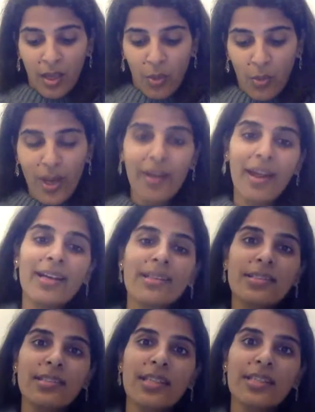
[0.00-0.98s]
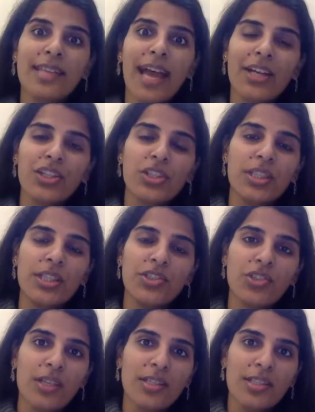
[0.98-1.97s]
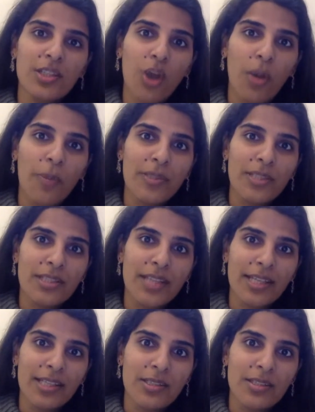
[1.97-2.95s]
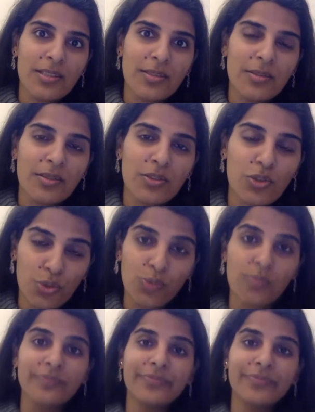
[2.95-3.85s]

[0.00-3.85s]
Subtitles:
Whereas it's actually just the opposite that is true.